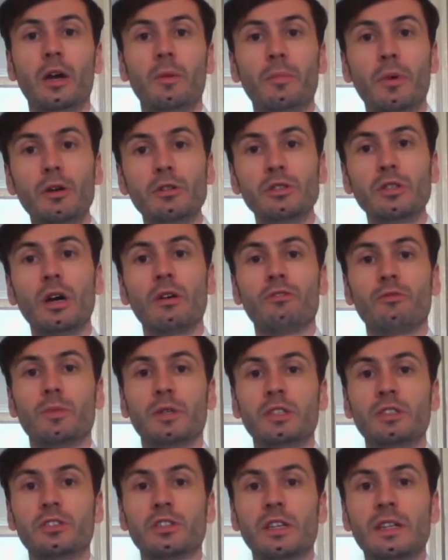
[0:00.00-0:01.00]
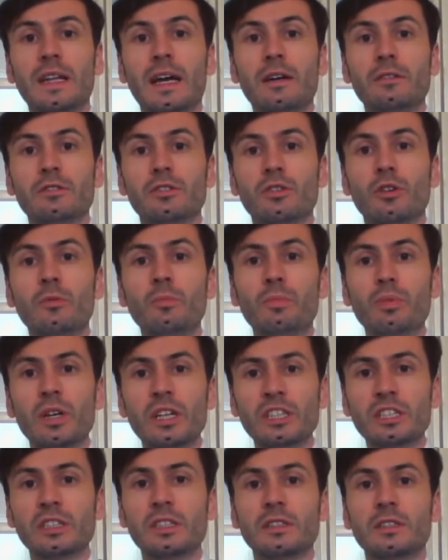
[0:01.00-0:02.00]
Most governments announced
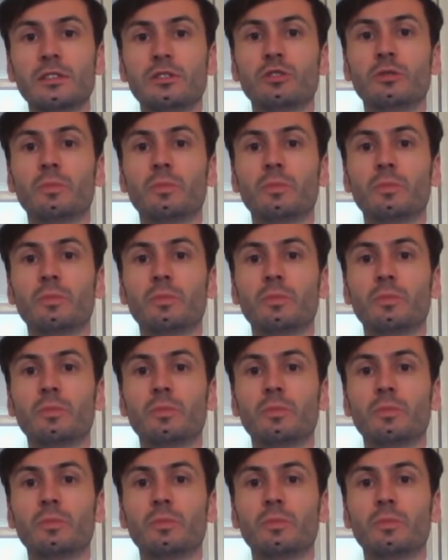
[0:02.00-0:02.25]
unprecedented